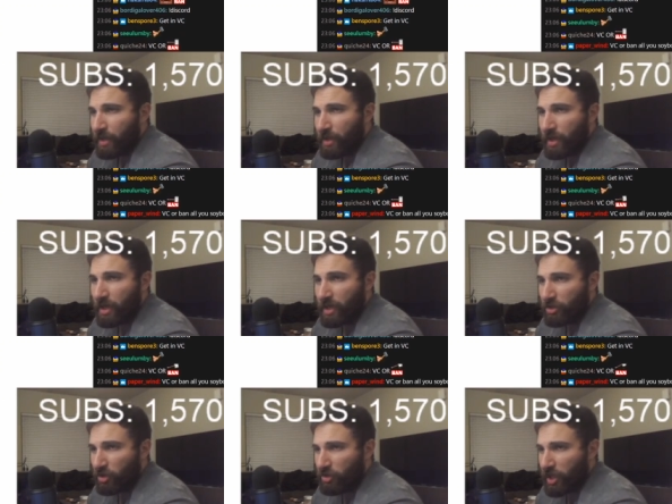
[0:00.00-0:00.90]
the
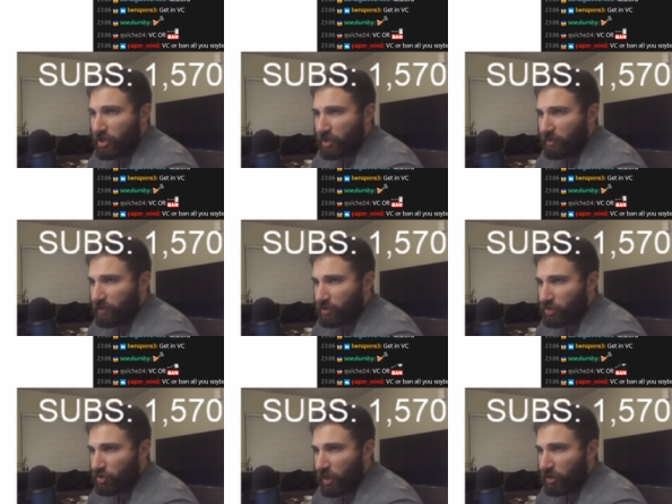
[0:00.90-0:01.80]
Association of Provincial
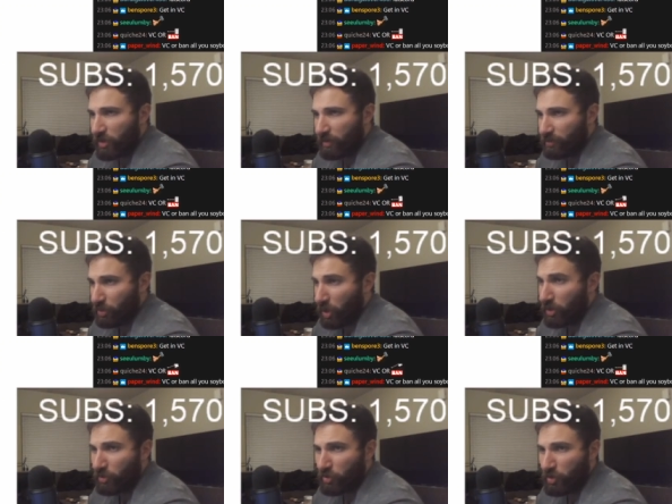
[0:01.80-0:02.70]
Trucker
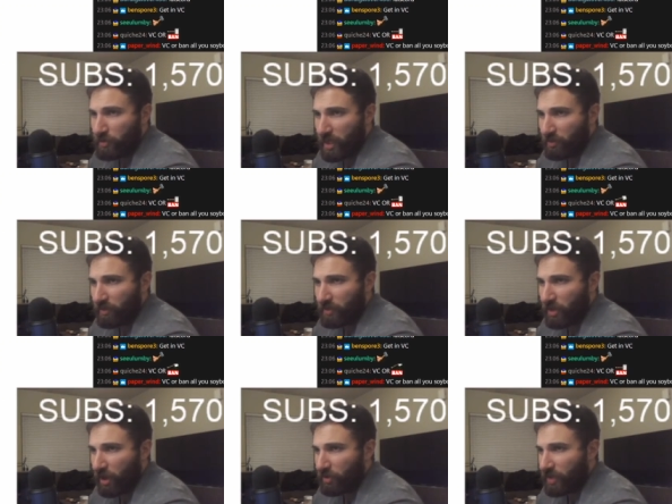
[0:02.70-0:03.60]
Employer Groups had previously
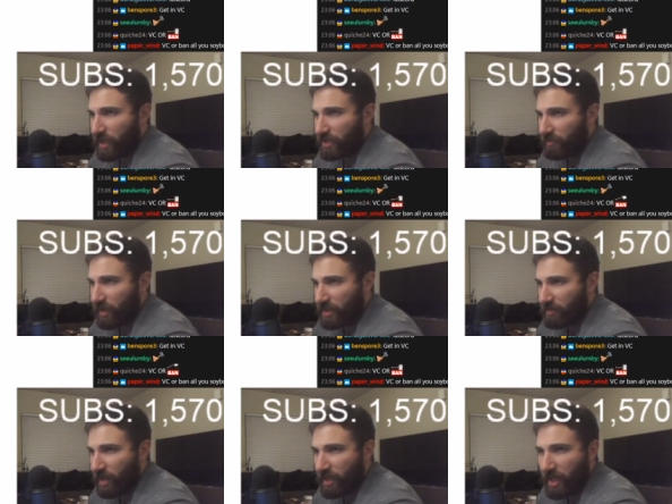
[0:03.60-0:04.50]
argued against the
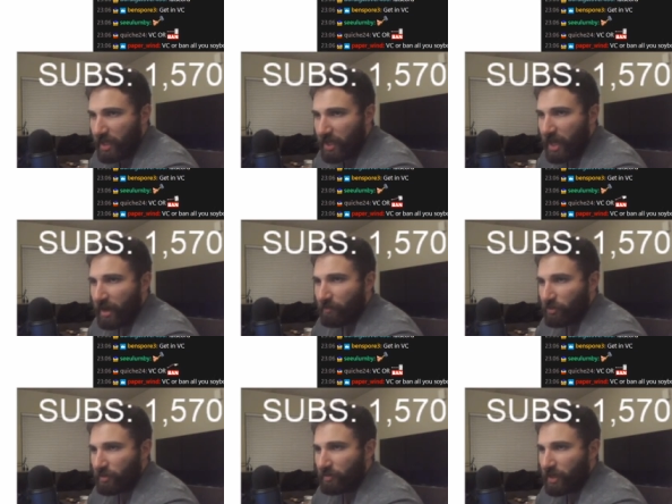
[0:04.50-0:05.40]
vaccine mandate
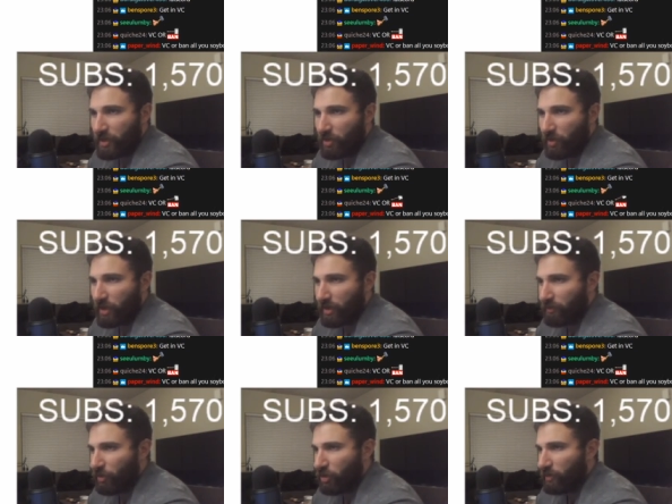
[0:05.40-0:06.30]
it, knowing that a
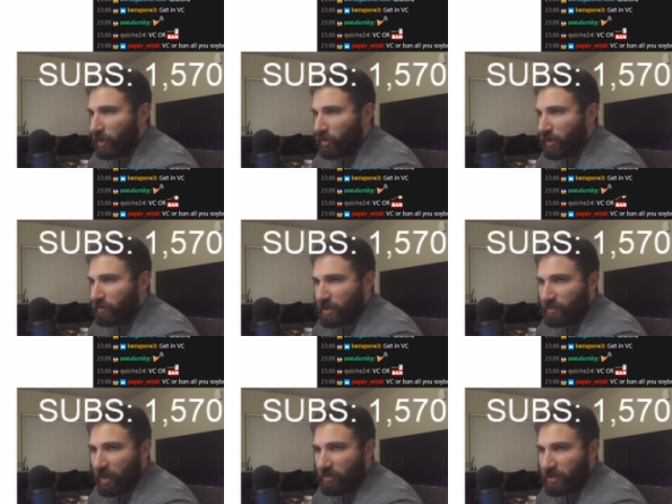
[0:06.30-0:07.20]
vocal minority of its
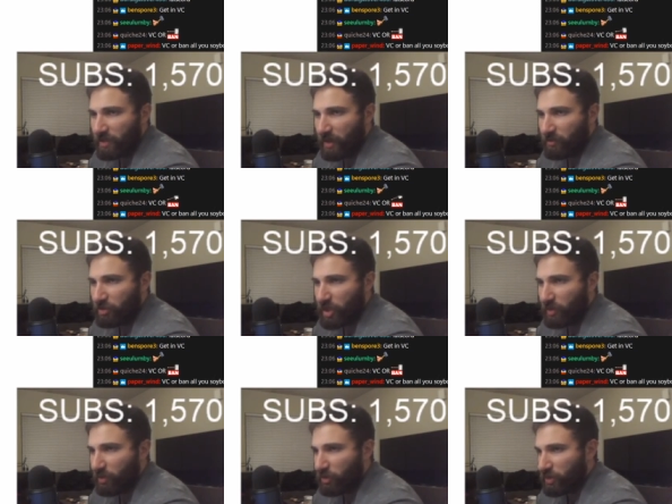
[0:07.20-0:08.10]
small business membership
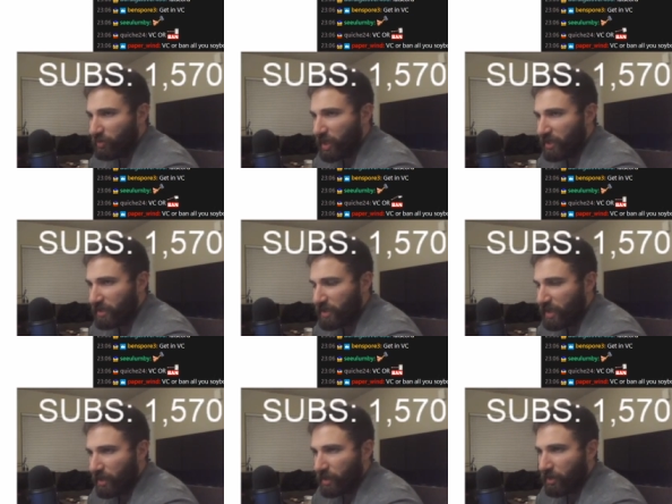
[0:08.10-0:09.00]
opposed the
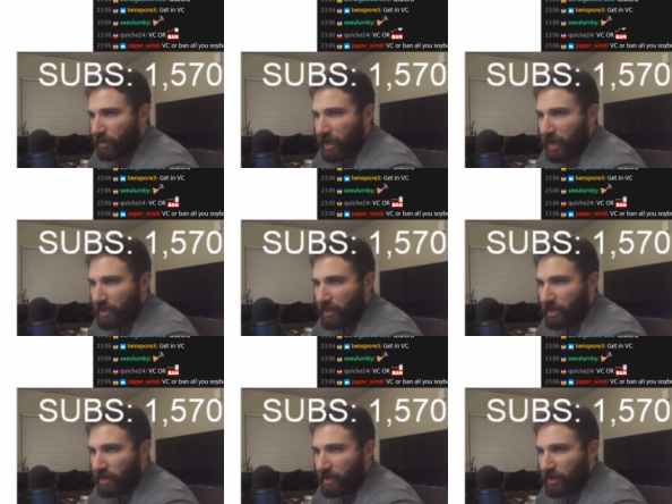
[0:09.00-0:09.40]
policy. On the other hand,